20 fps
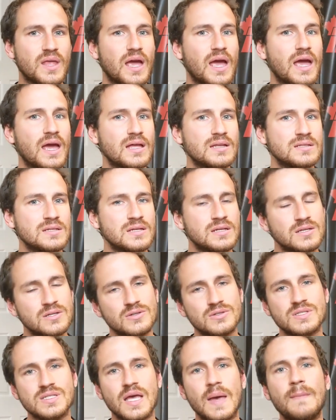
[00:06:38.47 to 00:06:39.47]
and
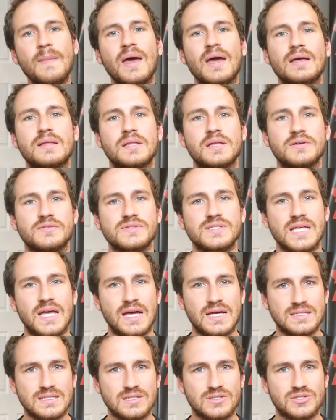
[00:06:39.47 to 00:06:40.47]
your sandbag lifts
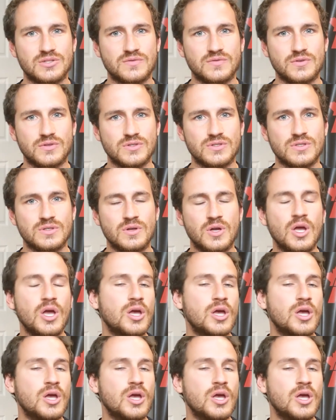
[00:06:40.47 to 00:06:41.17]
as intervals.